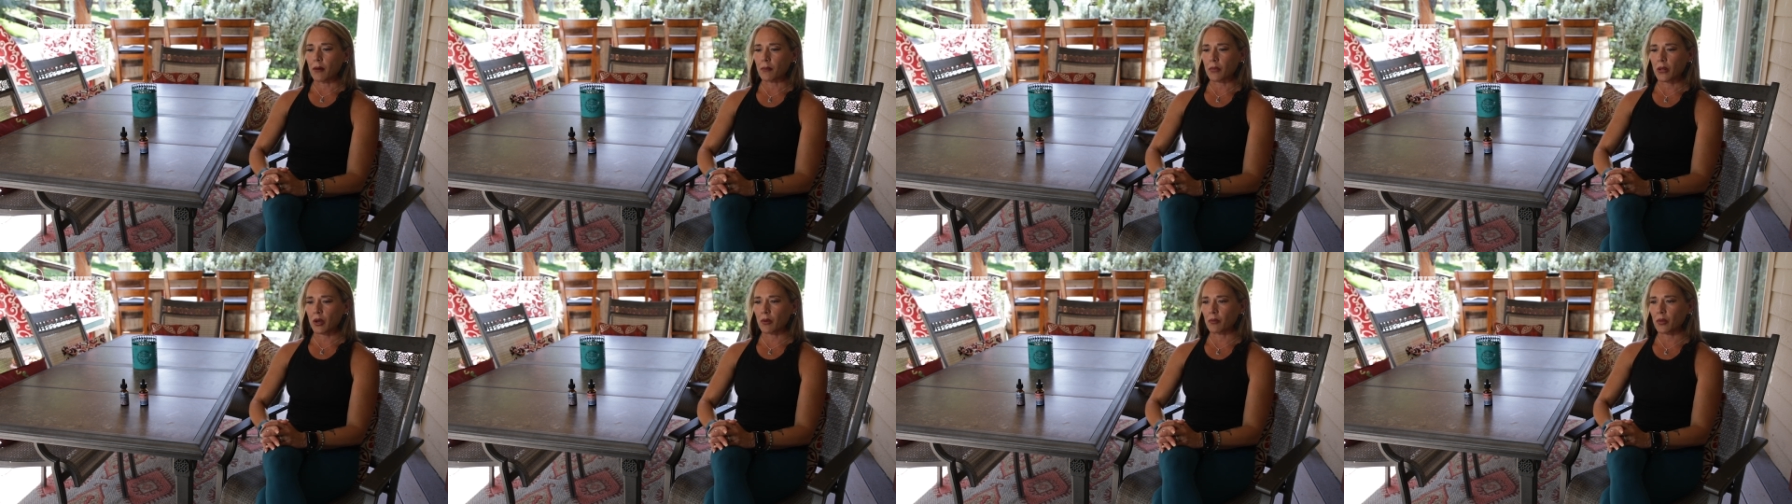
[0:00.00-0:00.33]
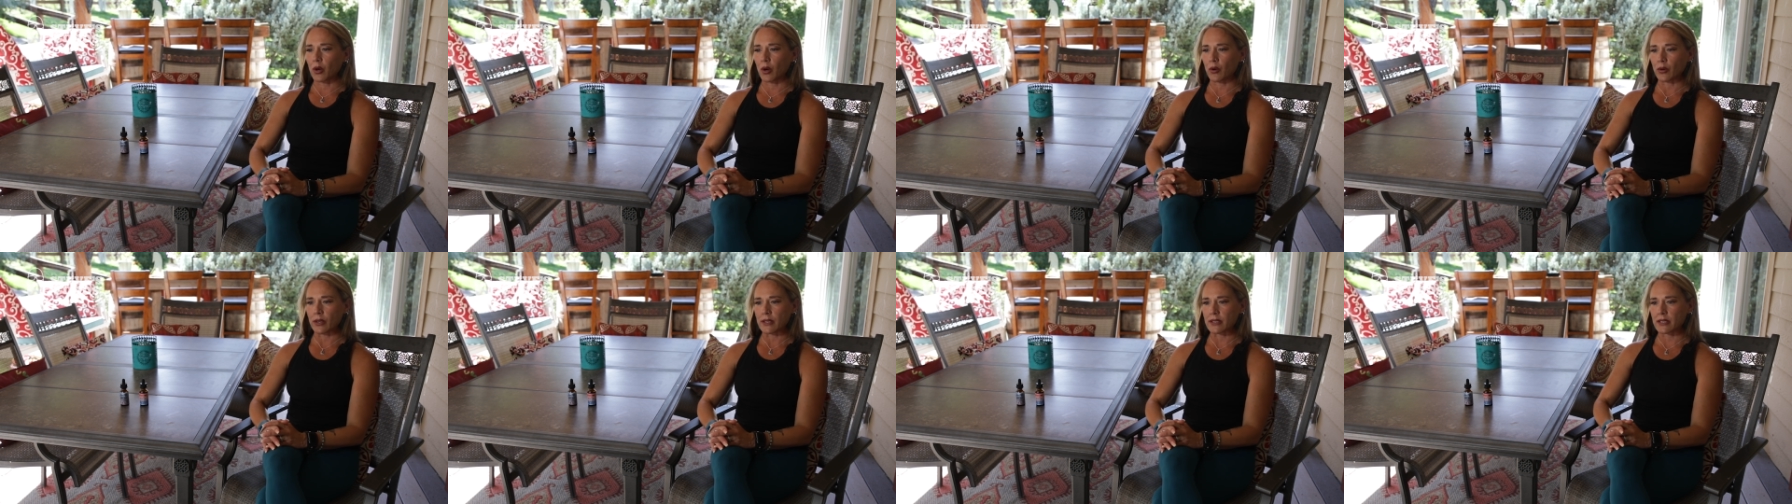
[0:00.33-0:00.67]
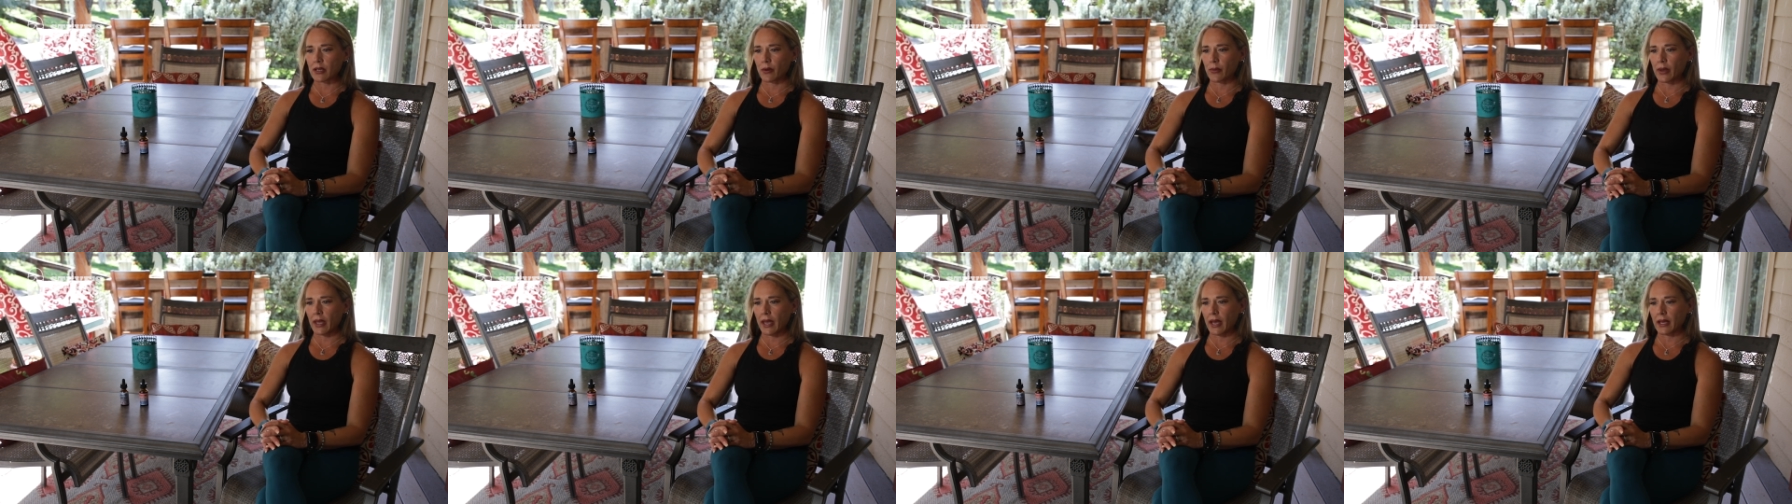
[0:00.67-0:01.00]
components
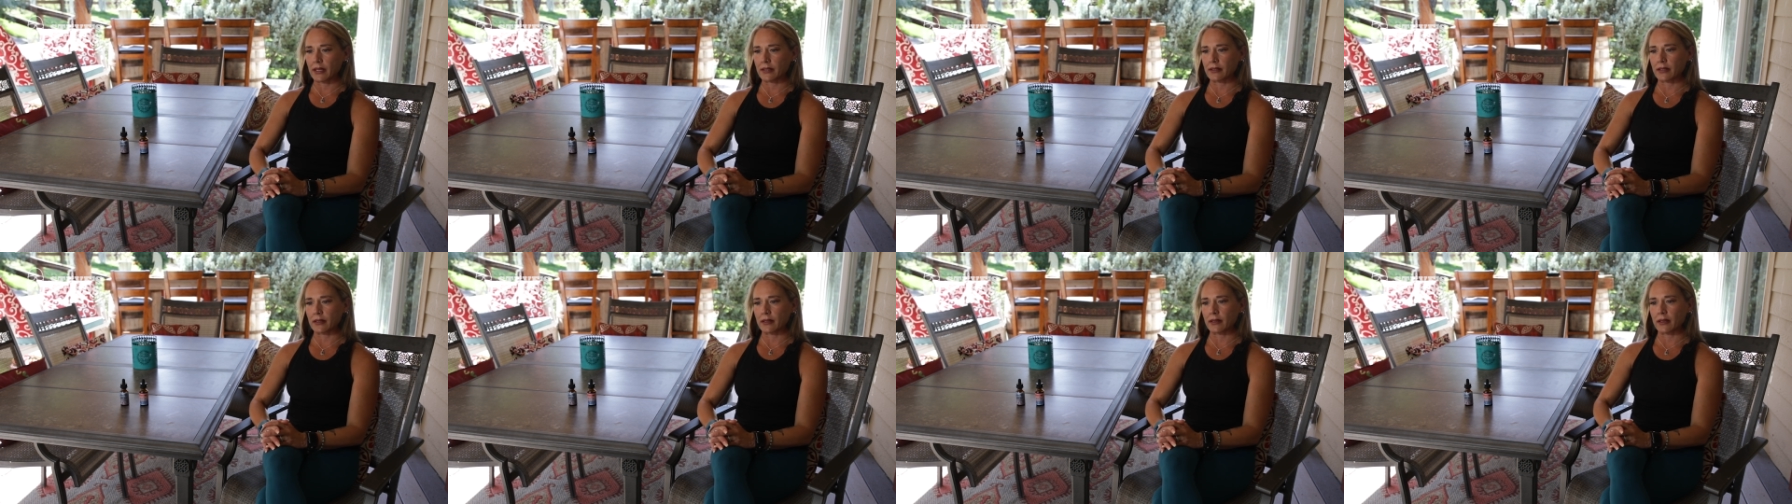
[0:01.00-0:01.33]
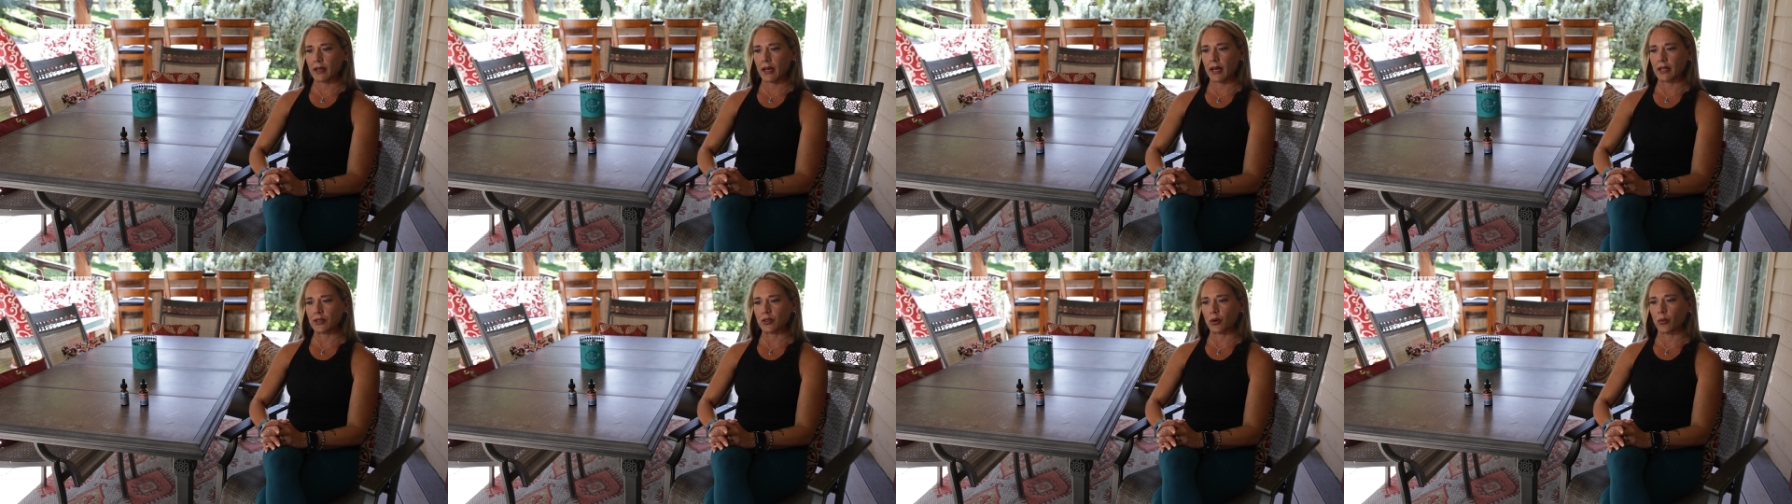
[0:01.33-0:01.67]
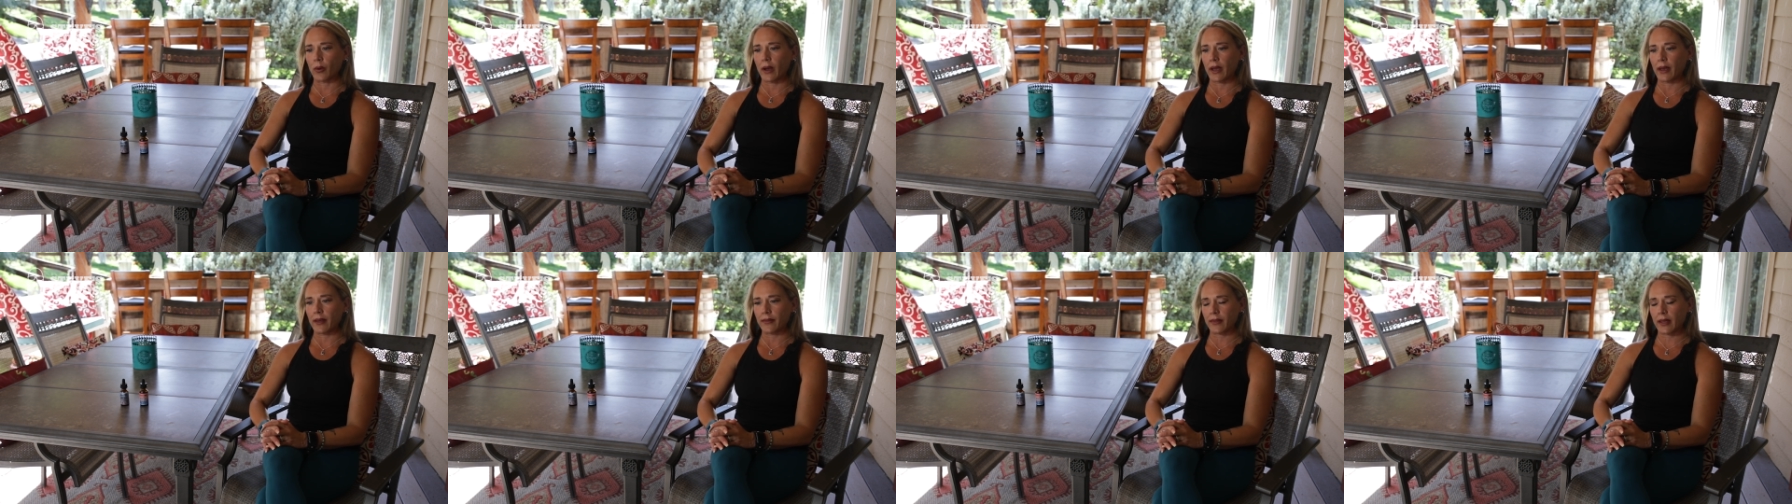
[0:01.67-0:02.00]
that we had to
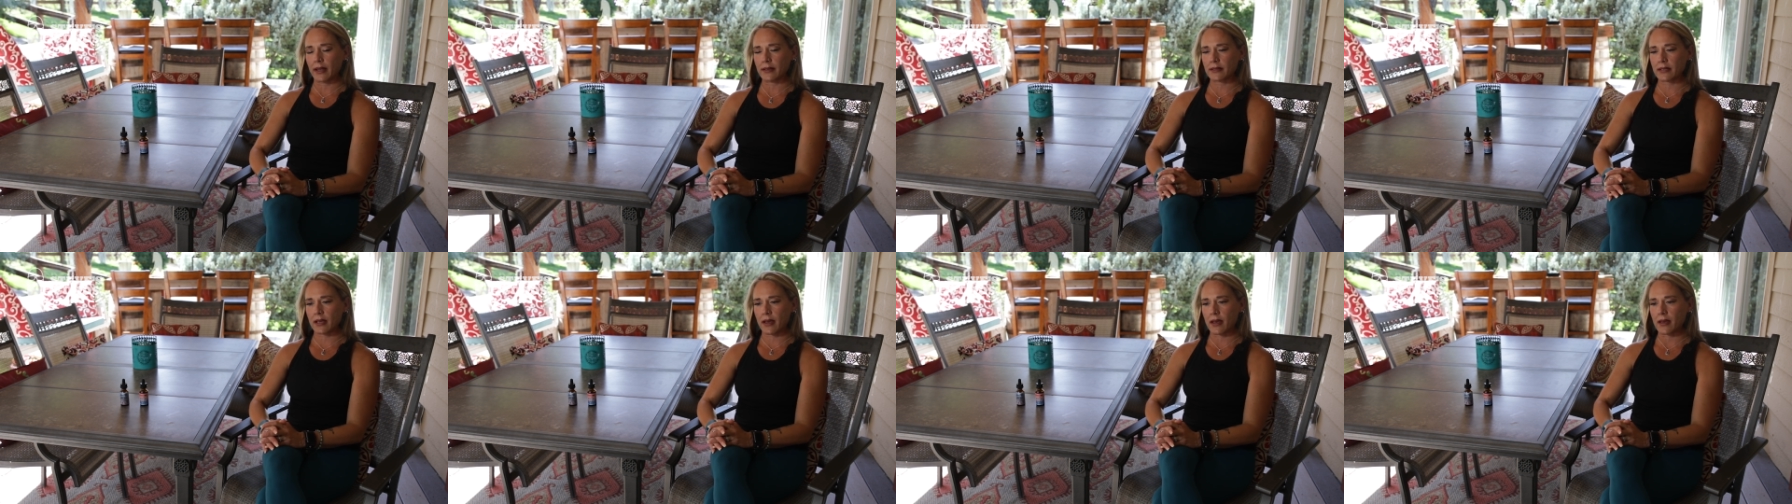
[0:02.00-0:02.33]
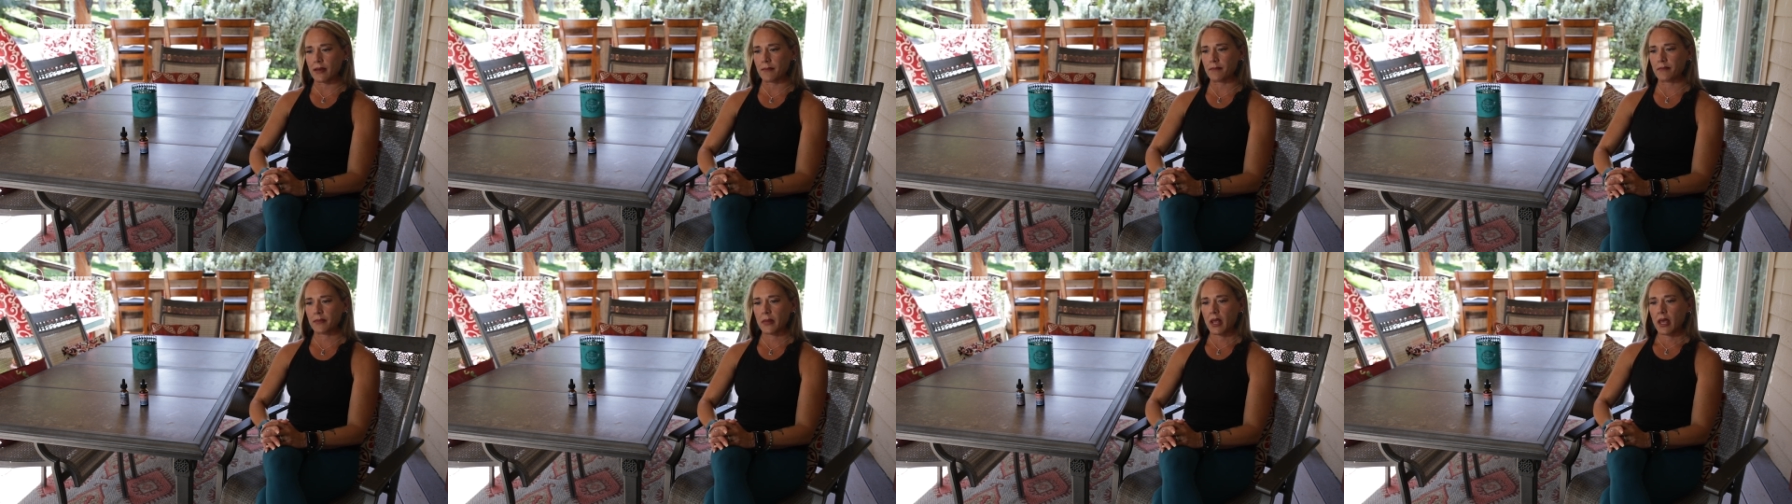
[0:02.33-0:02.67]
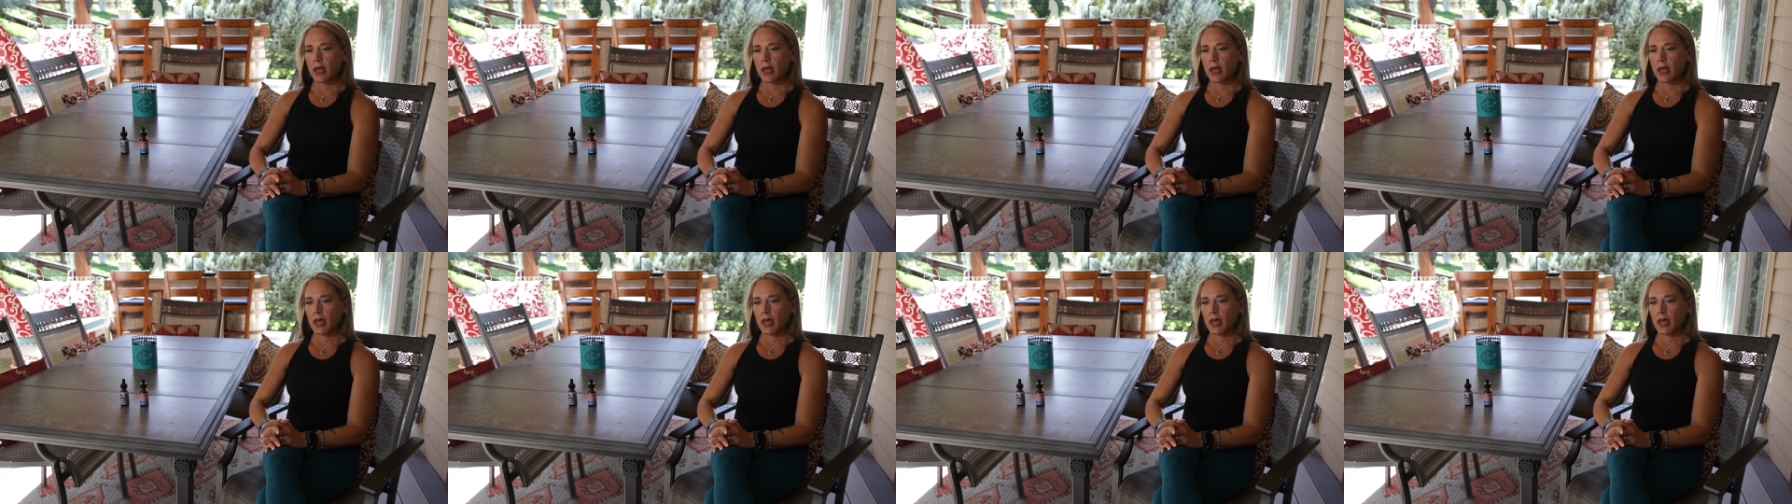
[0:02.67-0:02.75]
weigh at that time.